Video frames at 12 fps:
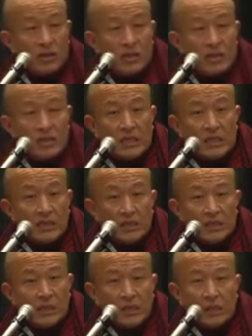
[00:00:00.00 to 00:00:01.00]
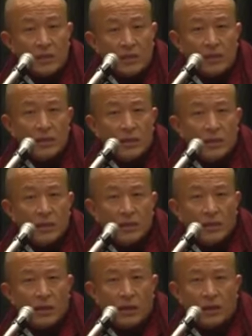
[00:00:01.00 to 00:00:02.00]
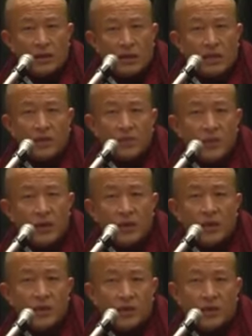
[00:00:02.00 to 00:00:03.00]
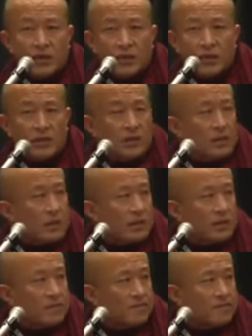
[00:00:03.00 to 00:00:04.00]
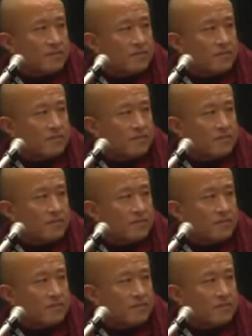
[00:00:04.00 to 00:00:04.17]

reading things, and explaining things, isn't it?